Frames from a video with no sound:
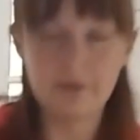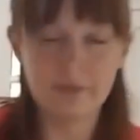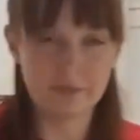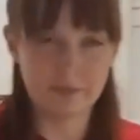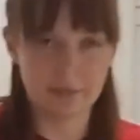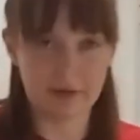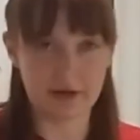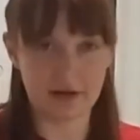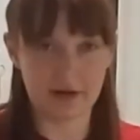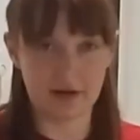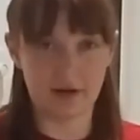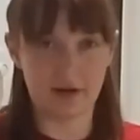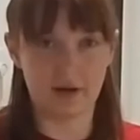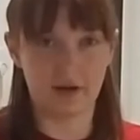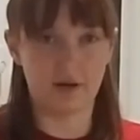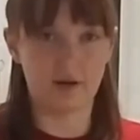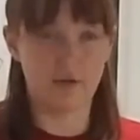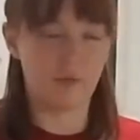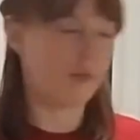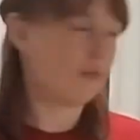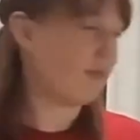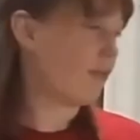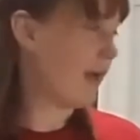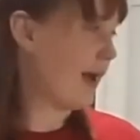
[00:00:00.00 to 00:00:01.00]
we're going to
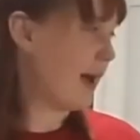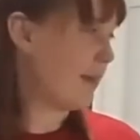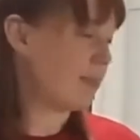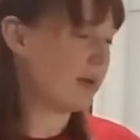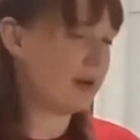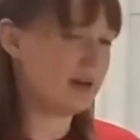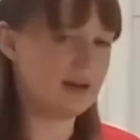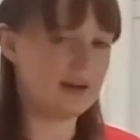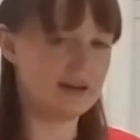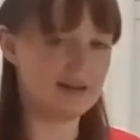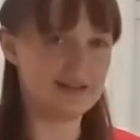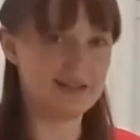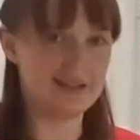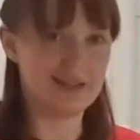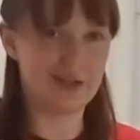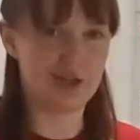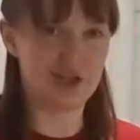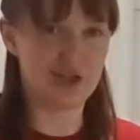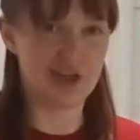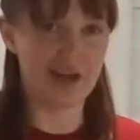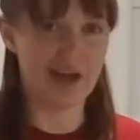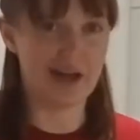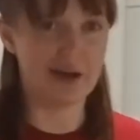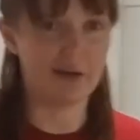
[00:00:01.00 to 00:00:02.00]
wrap it in a dish
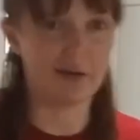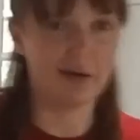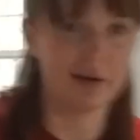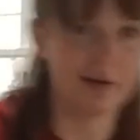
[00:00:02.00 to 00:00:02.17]
towel.